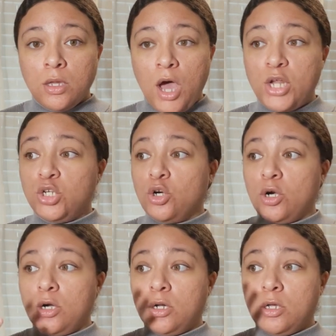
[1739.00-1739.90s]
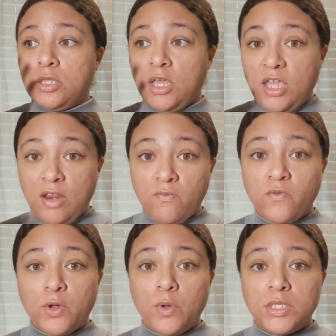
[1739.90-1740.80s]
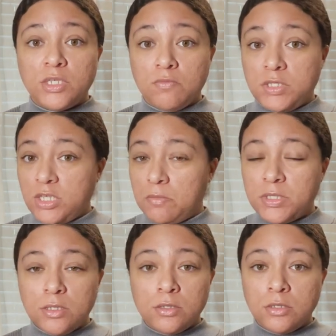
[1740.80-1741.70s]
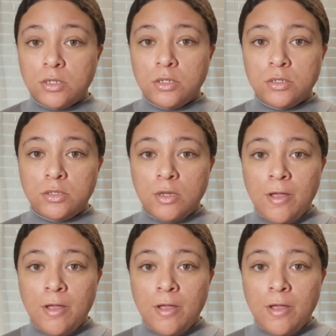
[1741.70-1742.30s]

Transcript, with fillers: under the influence of substances,